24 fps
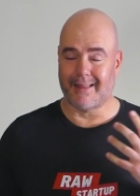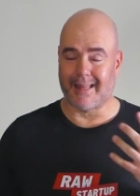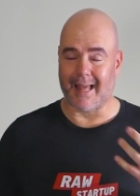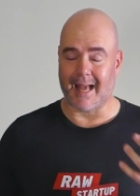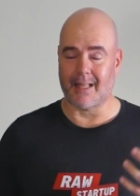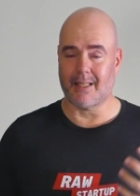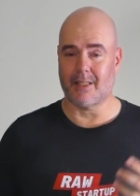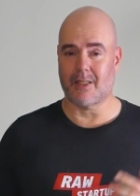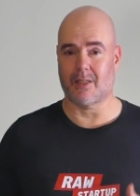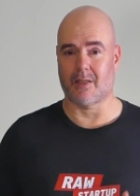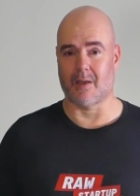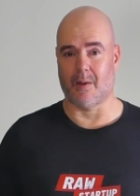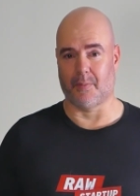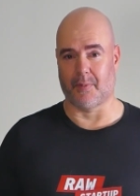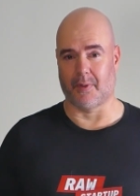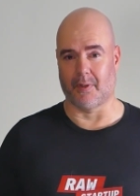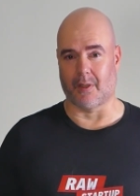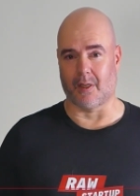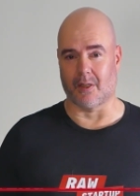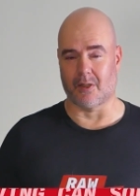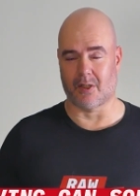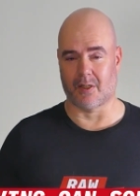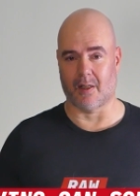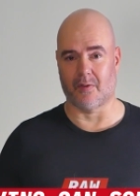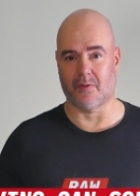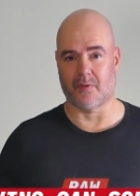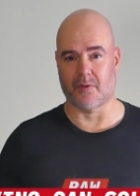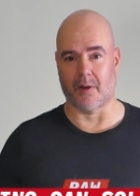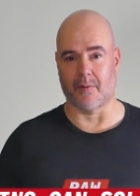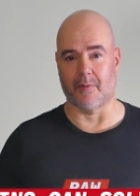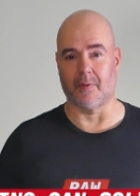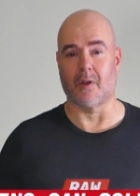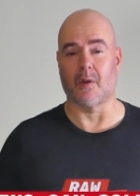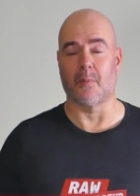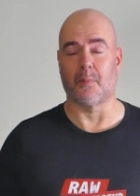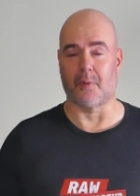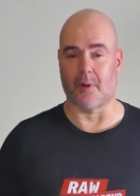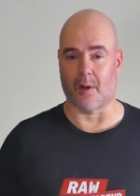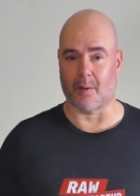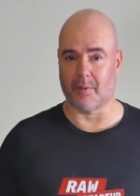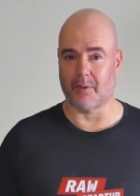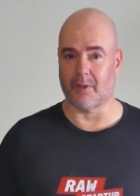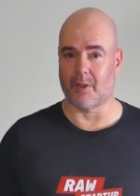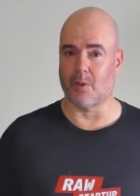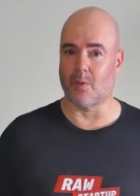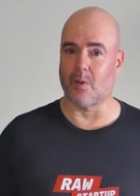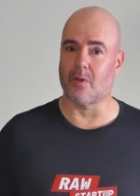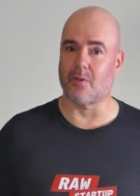That's something that self driving can probably
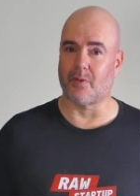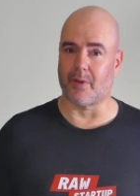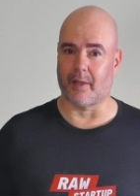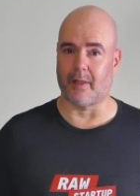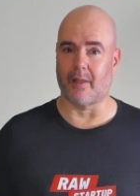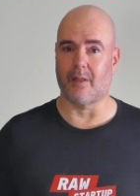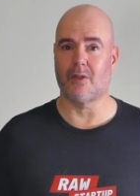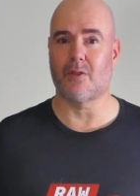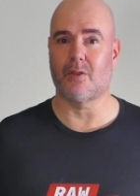do already